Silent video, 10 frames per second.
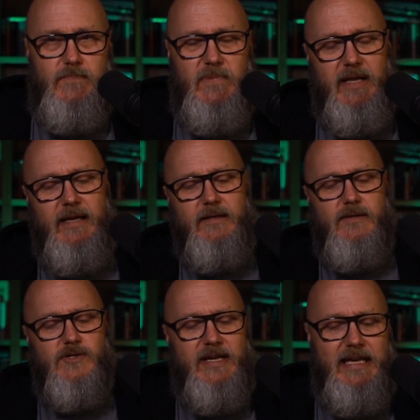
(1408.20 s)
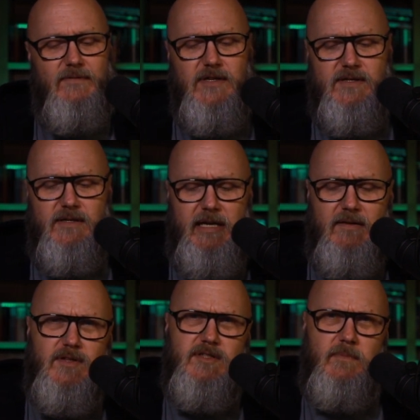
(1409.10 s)
And so he gives us
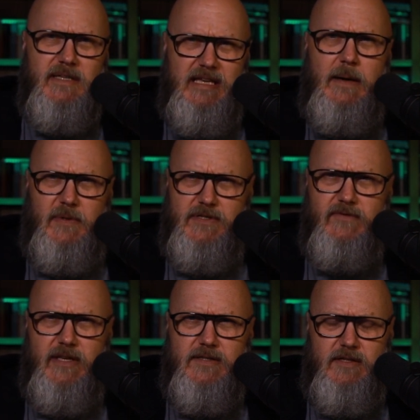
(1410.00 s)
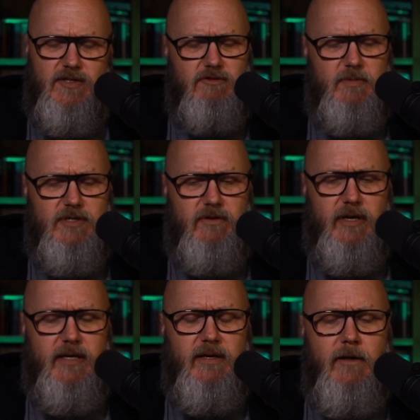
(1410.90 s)
some examples of this in Scripture,
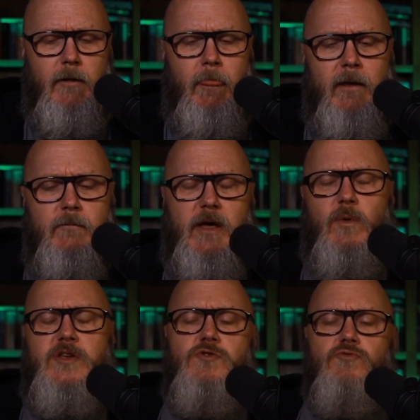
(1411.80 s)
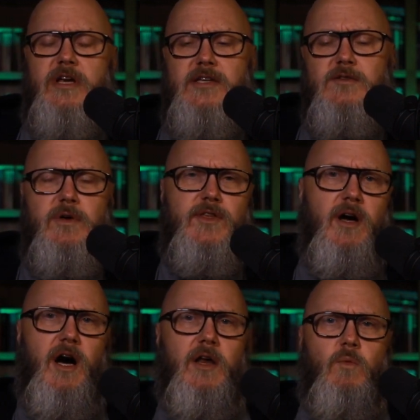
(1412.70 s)
right? That when you reason with
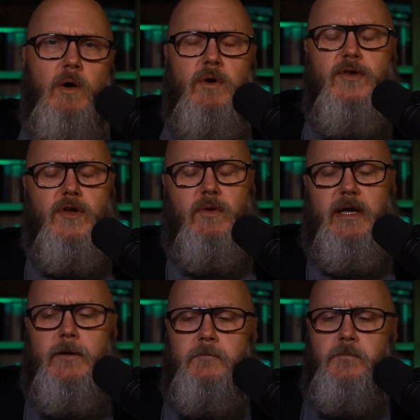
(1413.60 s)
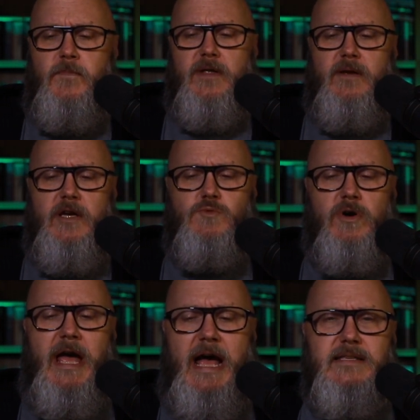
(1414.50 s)
God, what we're doing is
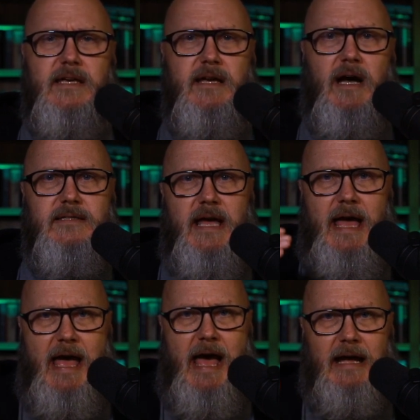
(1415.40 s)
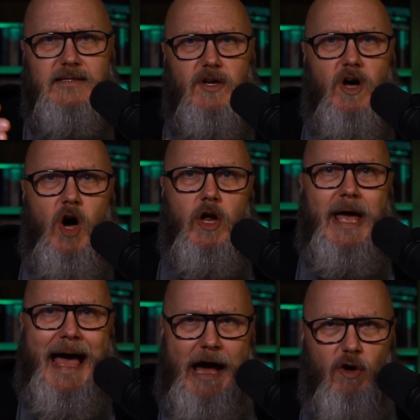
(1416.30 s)
we're asking God to act on
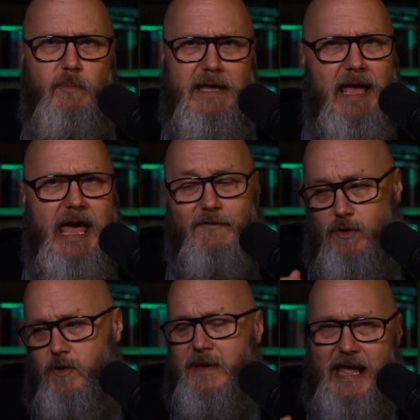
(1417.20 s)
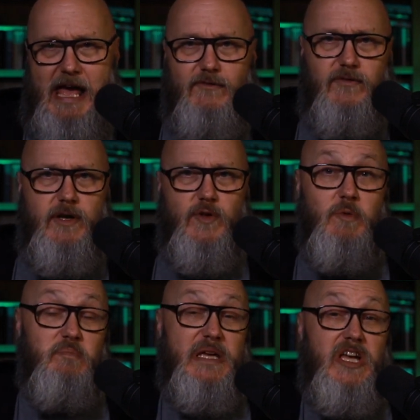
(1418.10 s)
our behalf or on the behalf of another
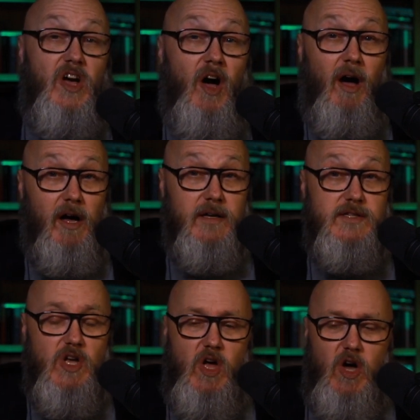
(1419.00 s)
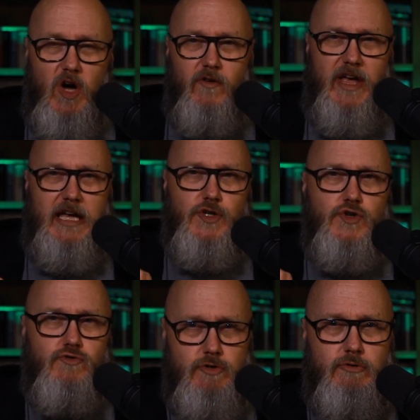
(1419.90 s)
because of a
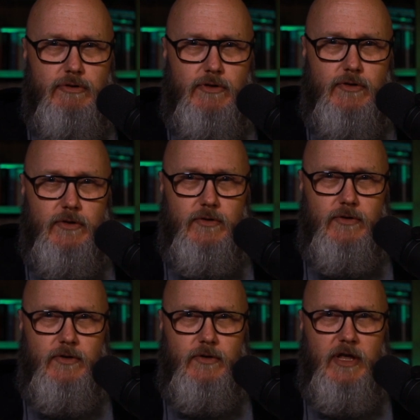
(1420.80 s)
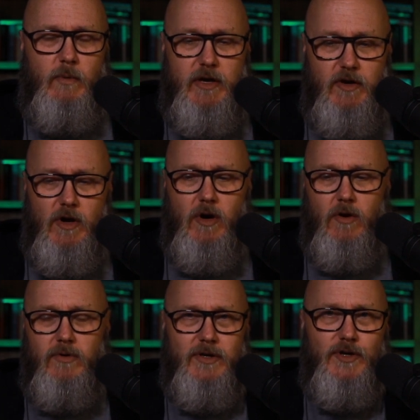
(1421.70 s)
truth that we
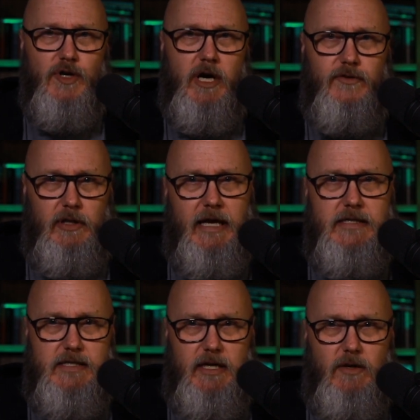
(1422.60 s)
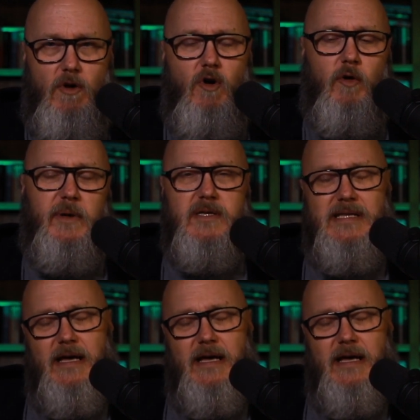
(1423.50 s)
know God delights in, or because of